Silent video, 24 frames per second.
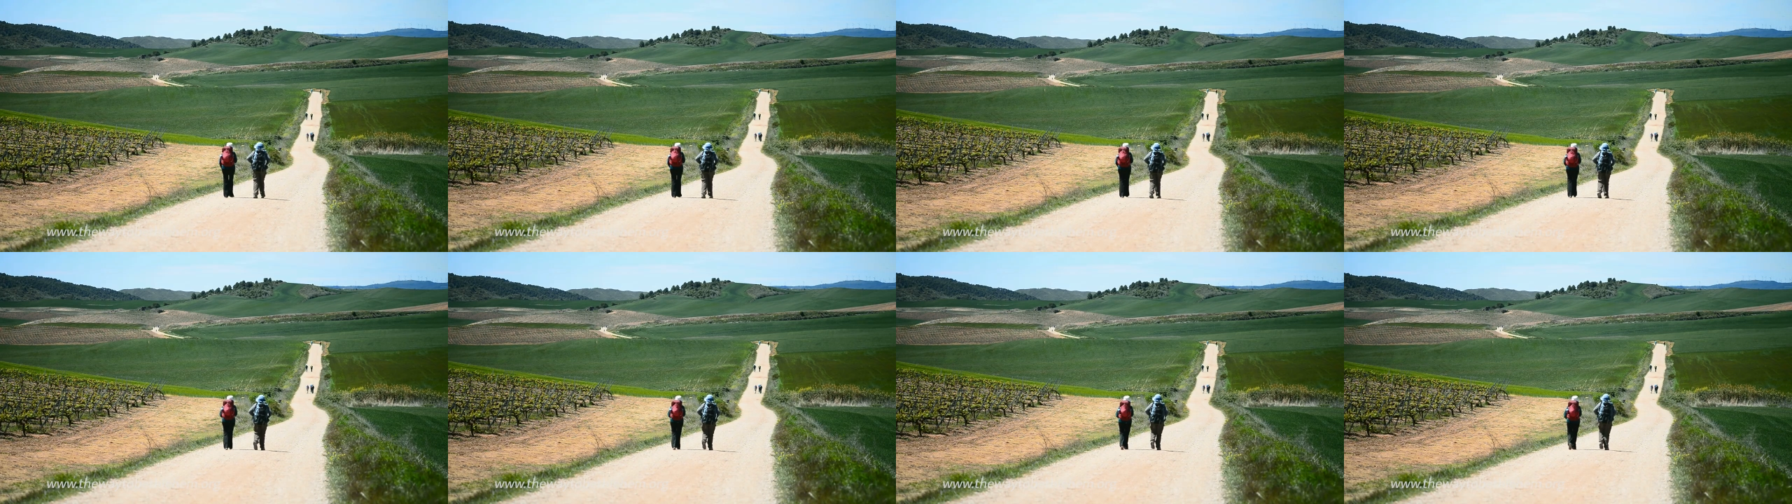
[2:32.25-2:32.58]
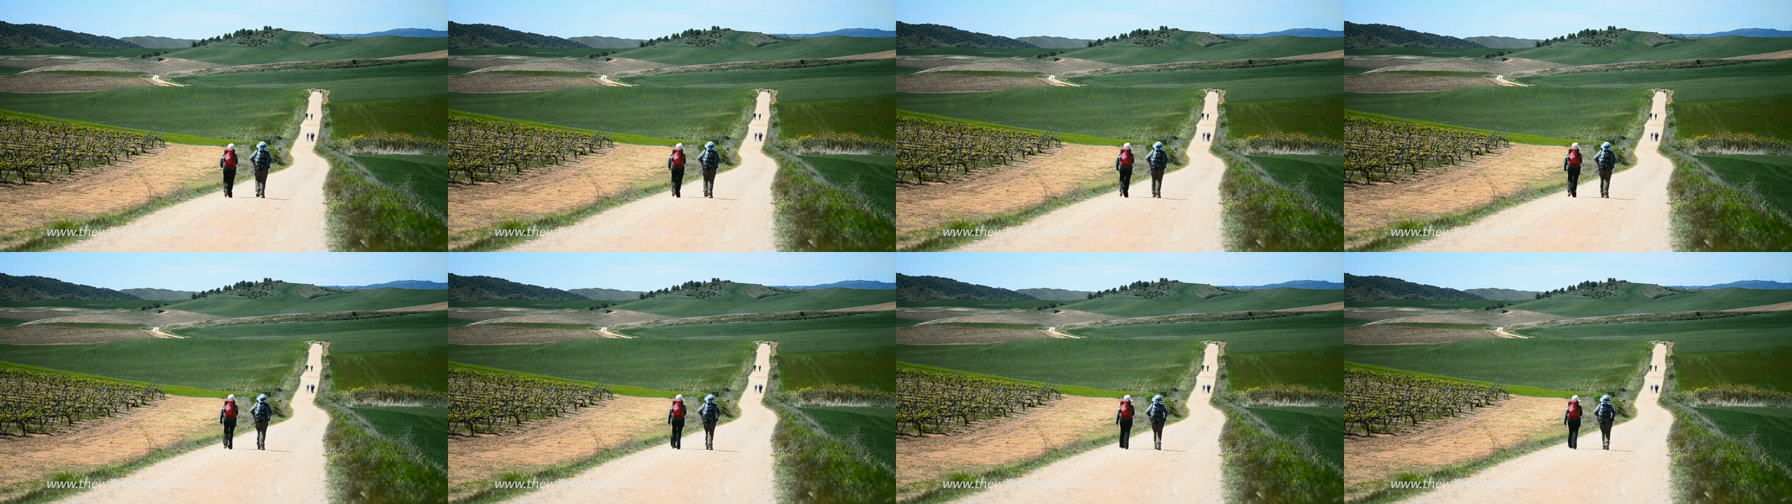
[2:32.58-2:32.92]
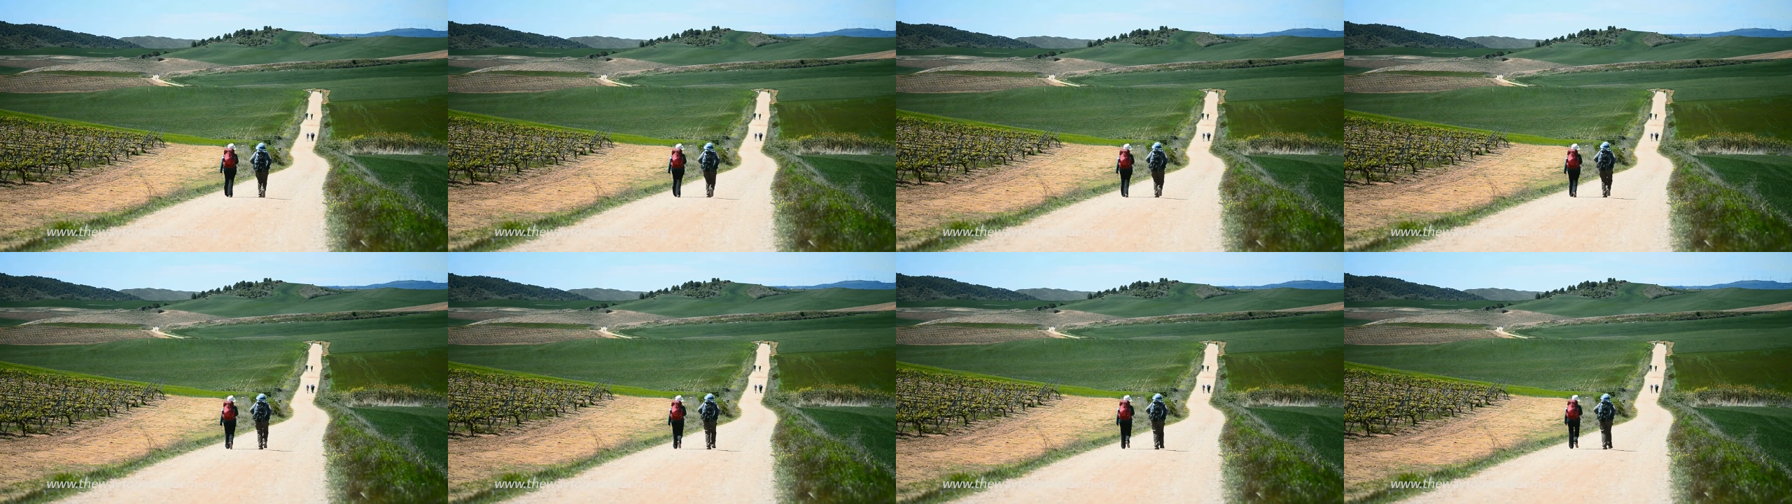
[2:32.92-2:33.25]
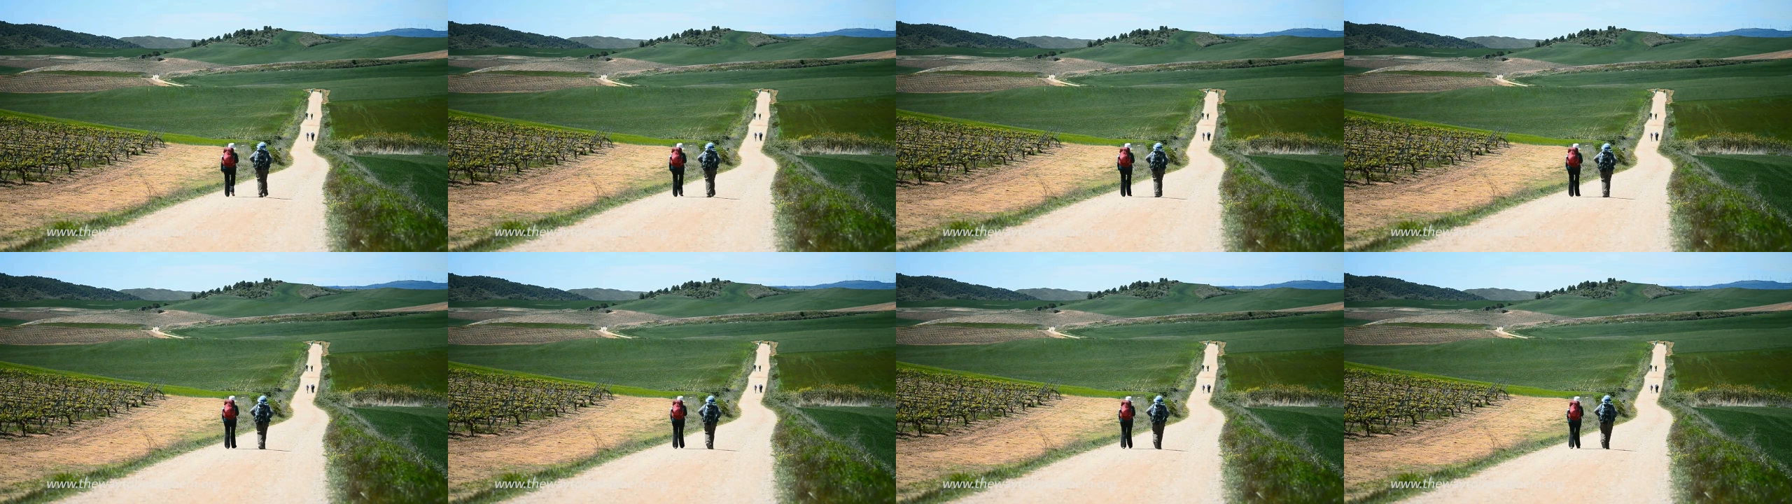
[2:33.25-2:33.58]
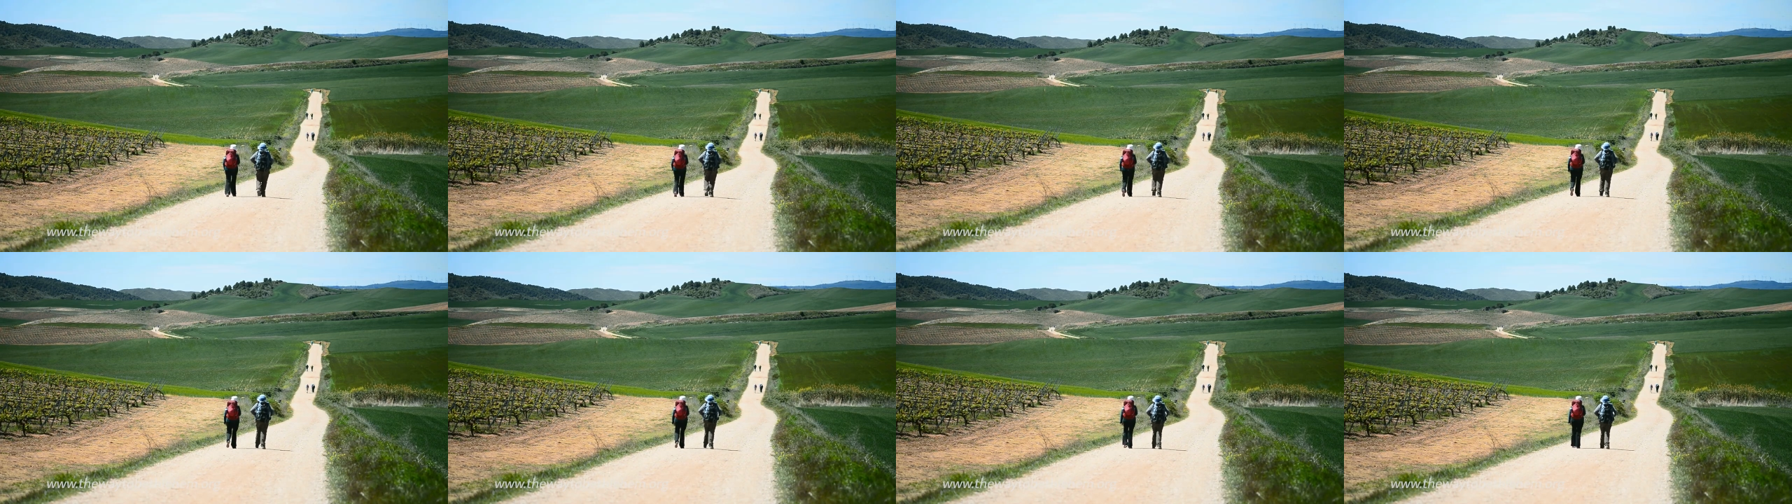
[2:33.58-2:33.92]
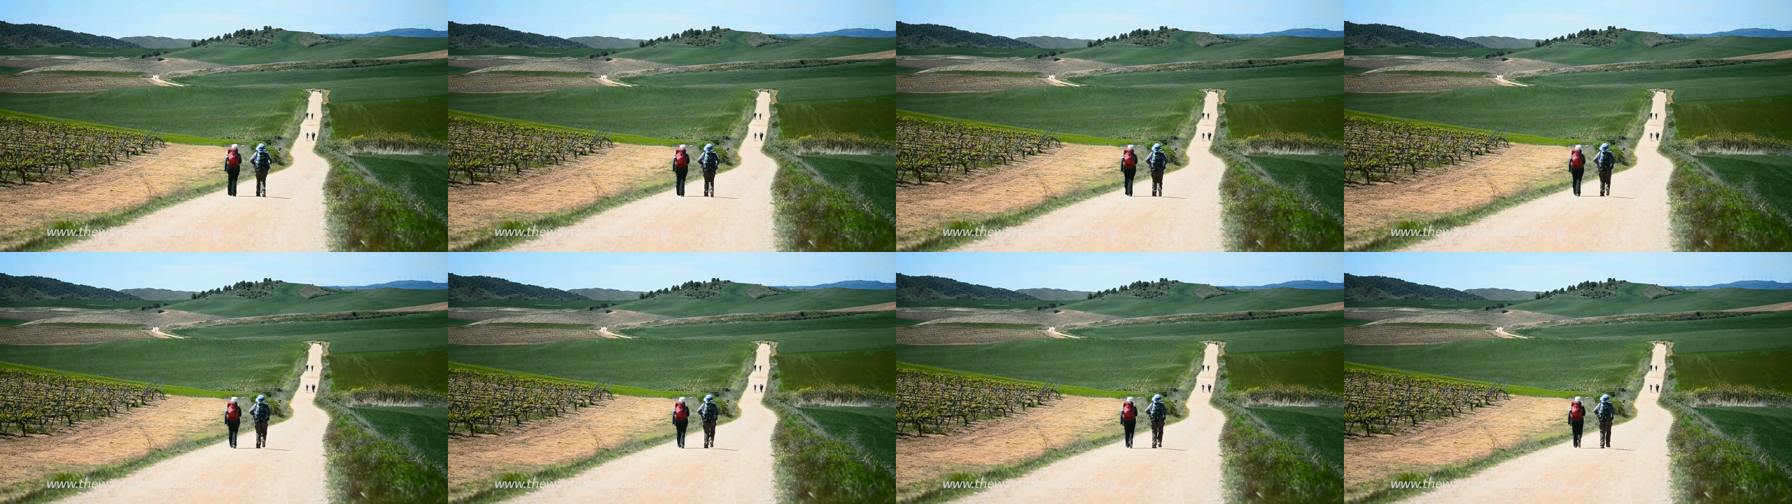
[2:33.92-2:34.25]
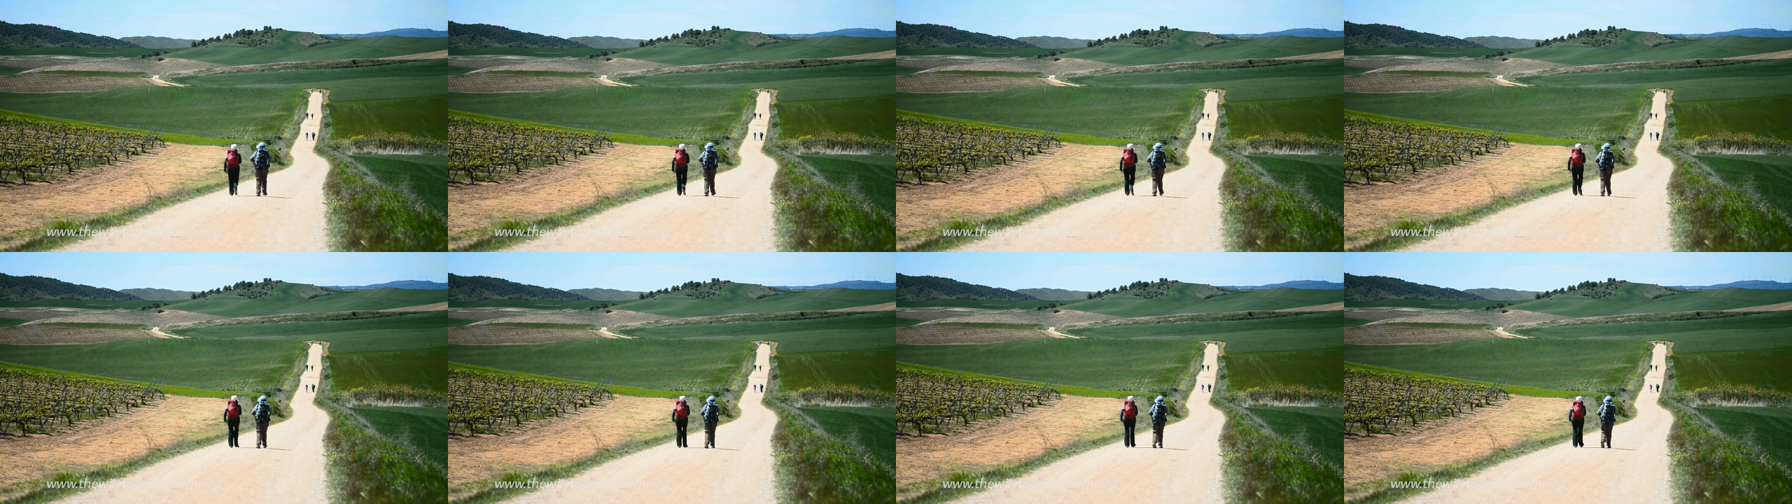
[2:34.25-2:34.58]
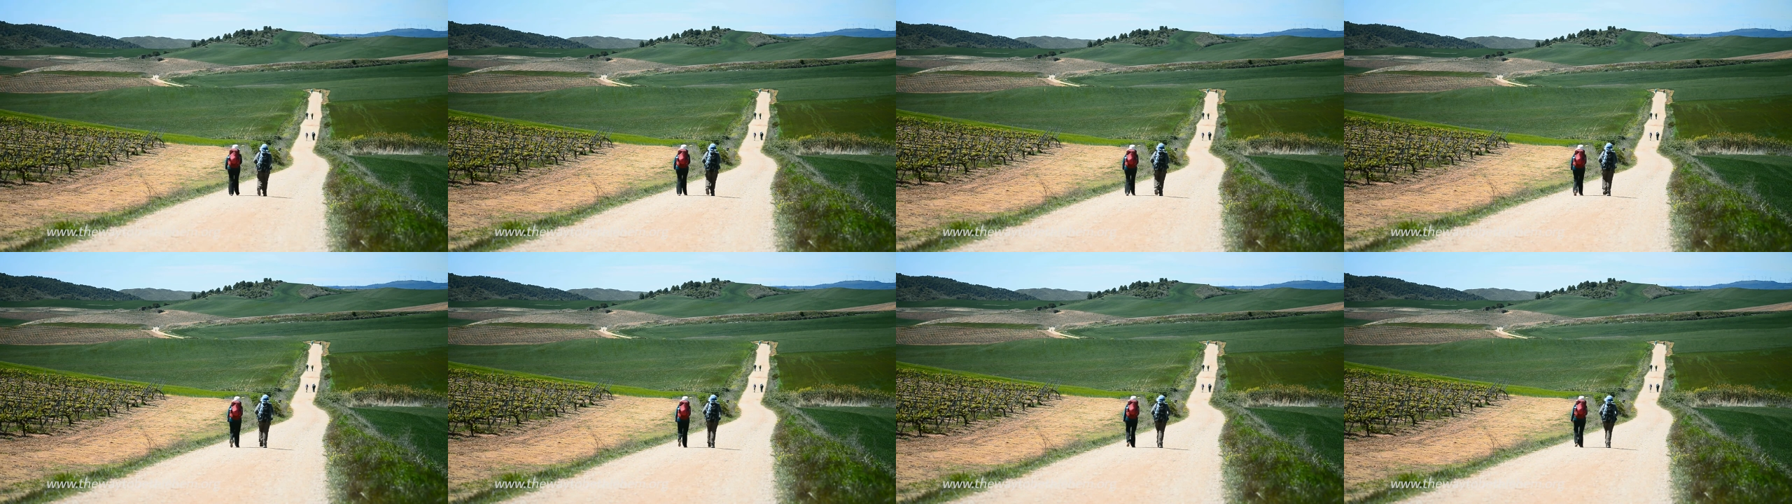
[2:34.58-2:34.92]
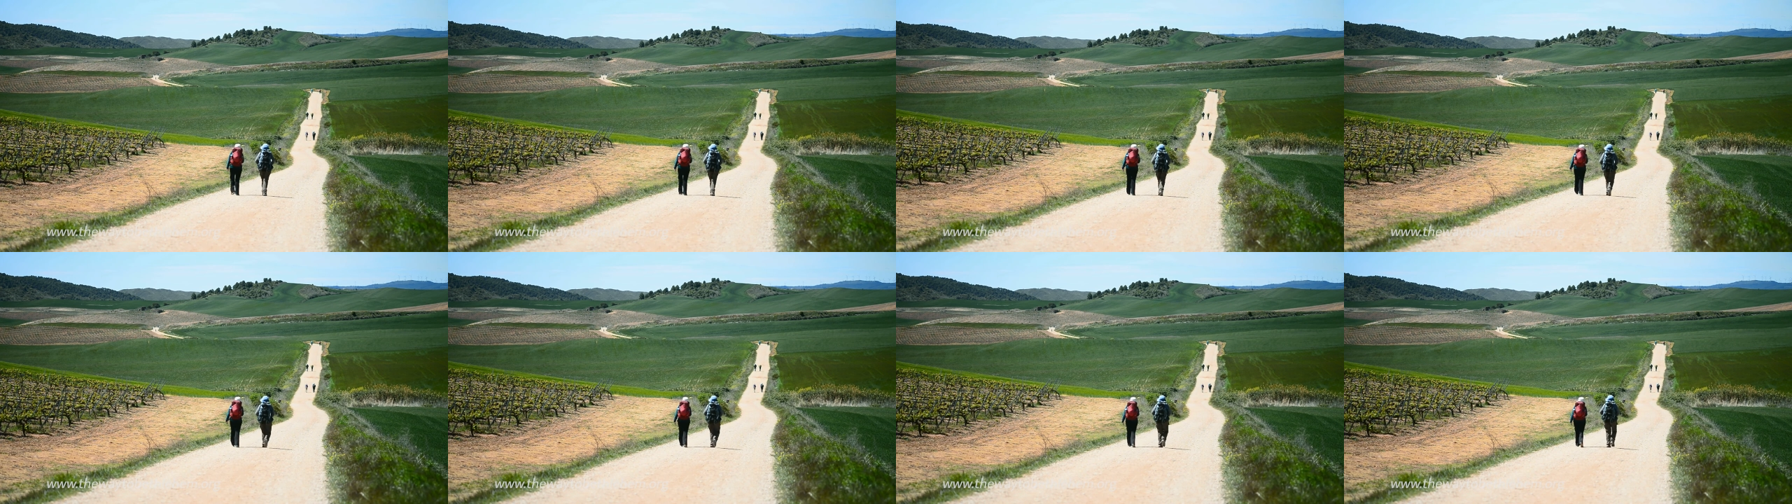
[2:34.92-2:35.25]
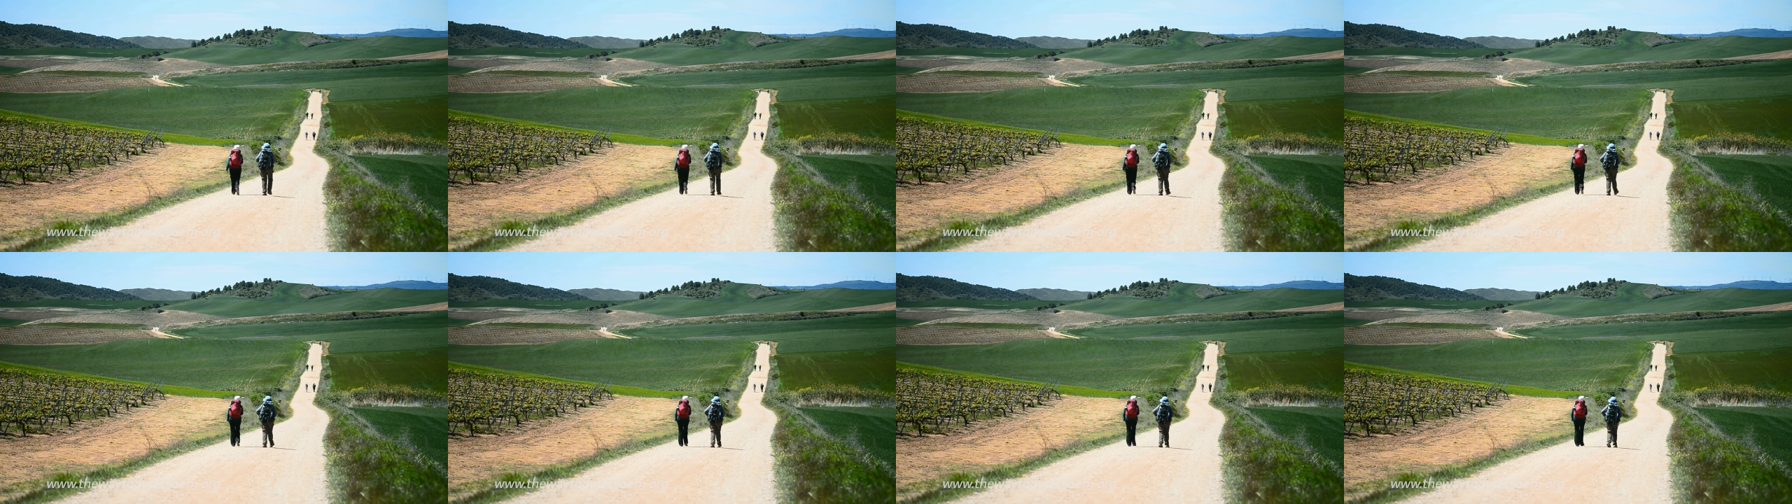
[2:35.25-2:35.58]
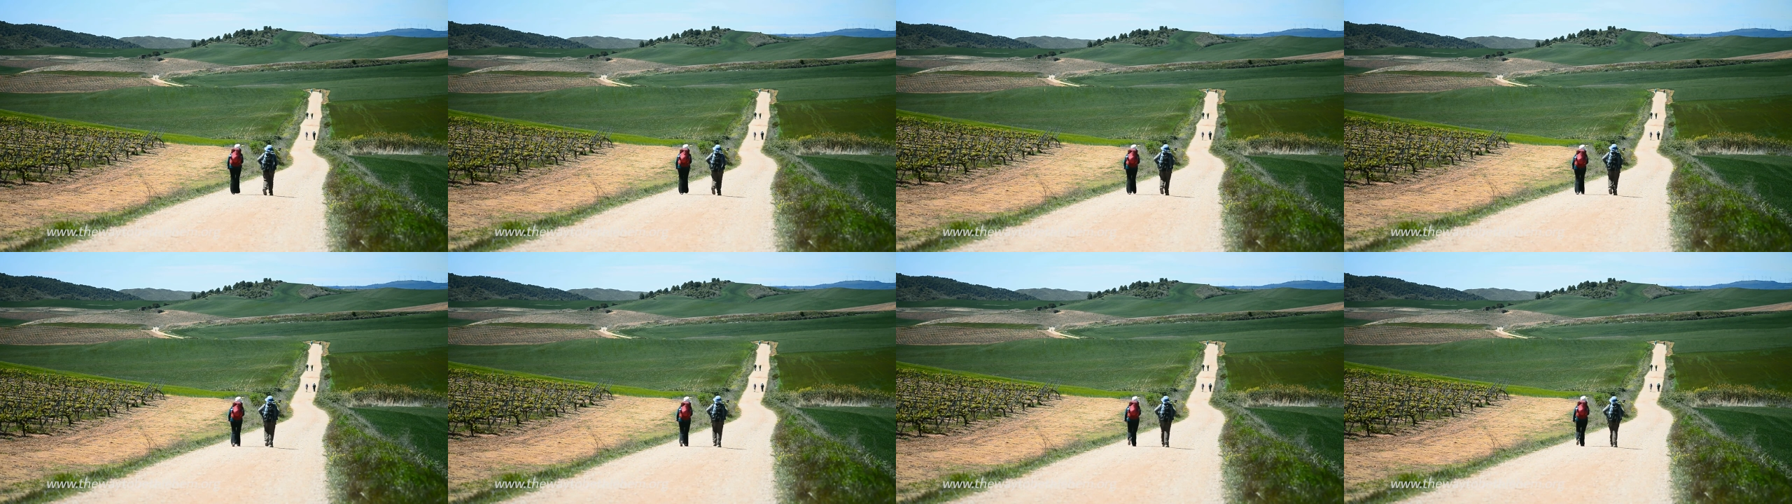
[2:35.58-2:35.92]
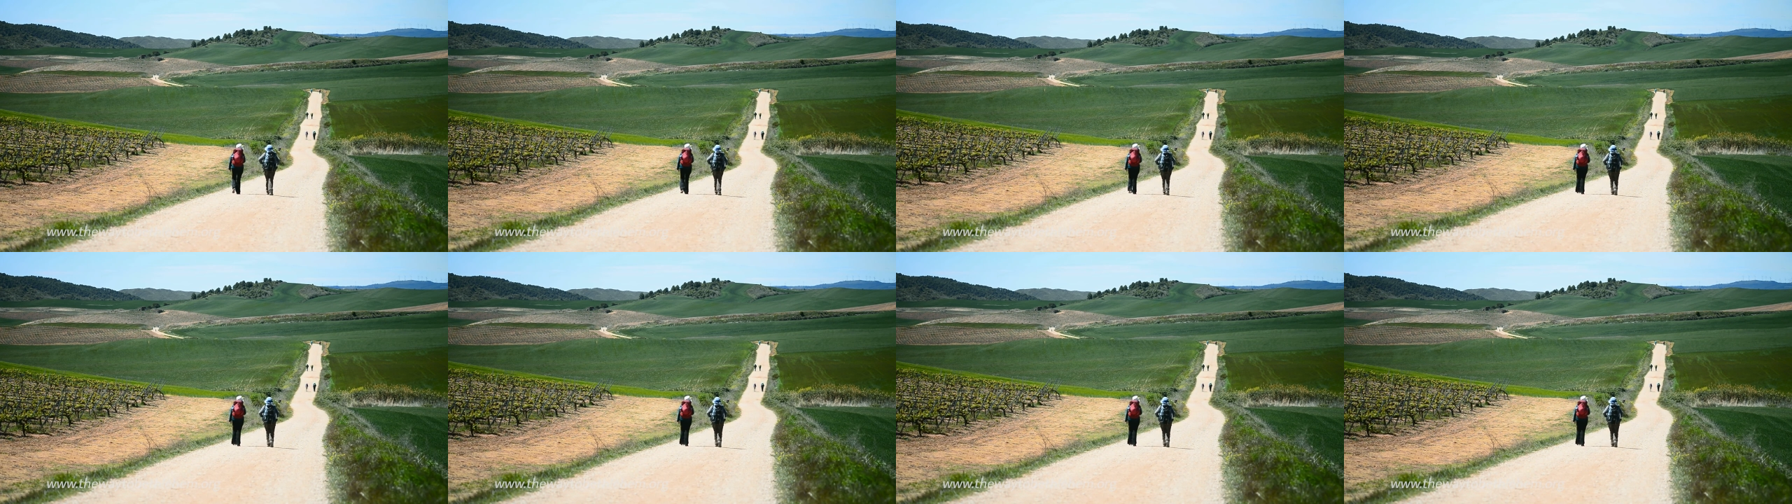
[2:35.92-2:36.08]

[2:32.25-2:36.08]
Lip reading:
Nobody's mouth can be seen.